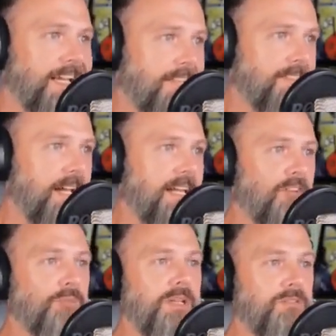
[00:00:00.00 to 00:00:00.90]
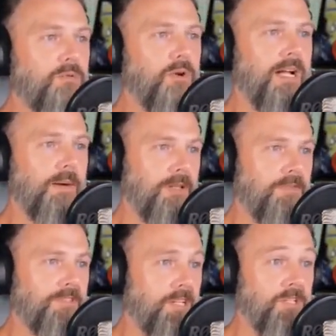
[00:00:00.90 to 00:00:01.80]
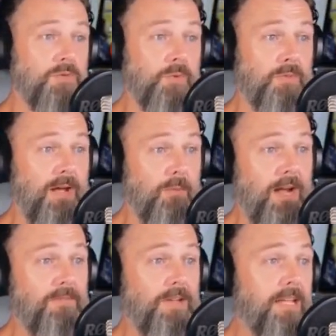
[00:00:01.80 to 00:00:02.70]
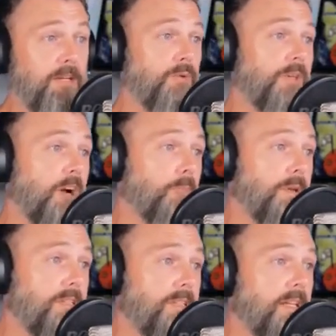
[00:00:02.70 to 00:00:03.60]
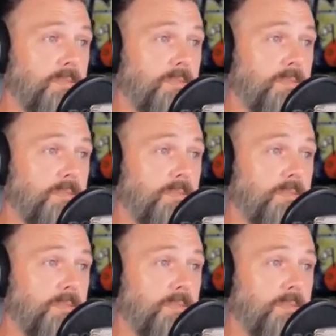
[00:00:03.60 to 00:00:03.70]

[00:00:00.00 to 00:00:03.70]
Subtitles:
Yes, I have been to a couple of sessions with my wife and her therapist.